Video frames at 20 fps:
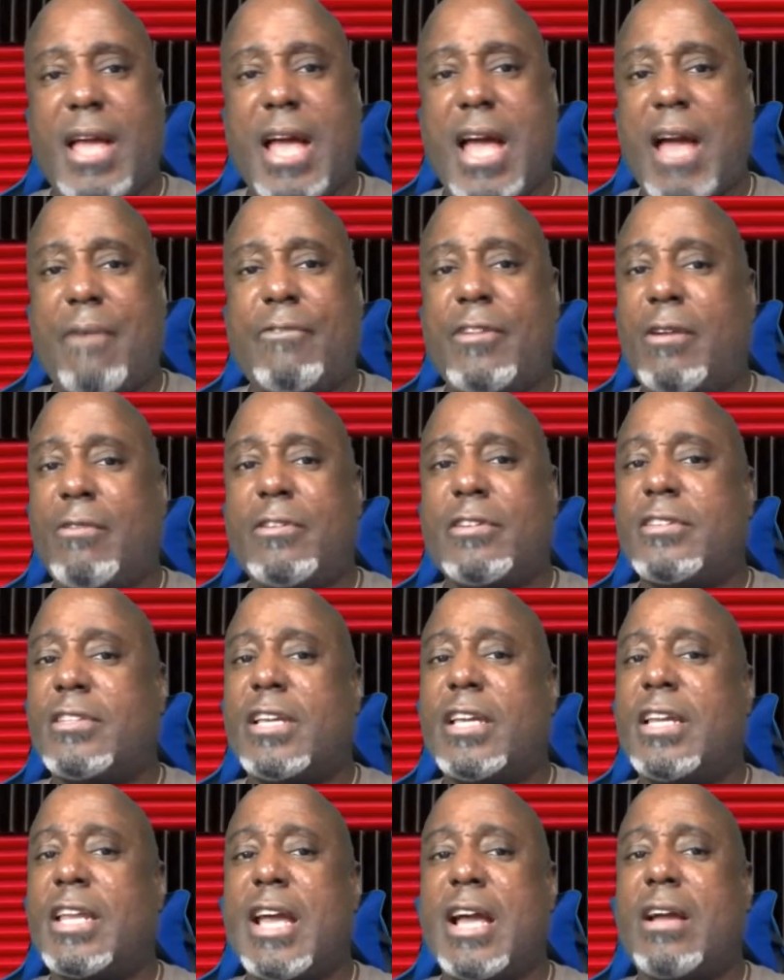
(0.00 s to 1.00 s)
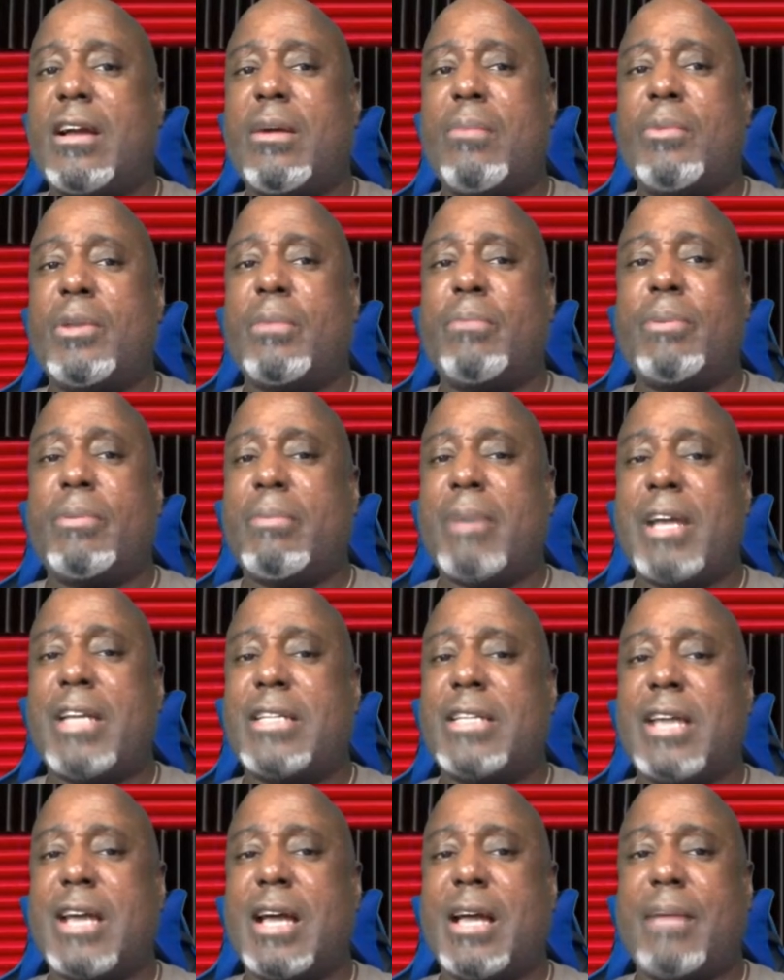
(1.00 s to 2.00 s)
I've never seen that coming up in my
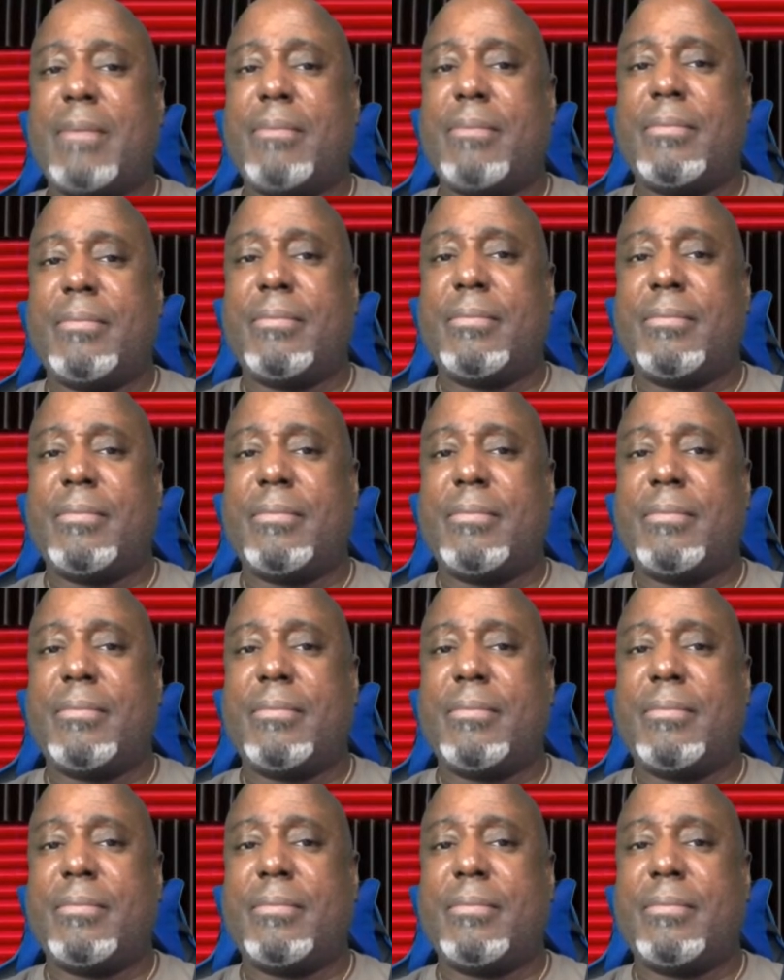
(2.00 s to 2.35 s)
time.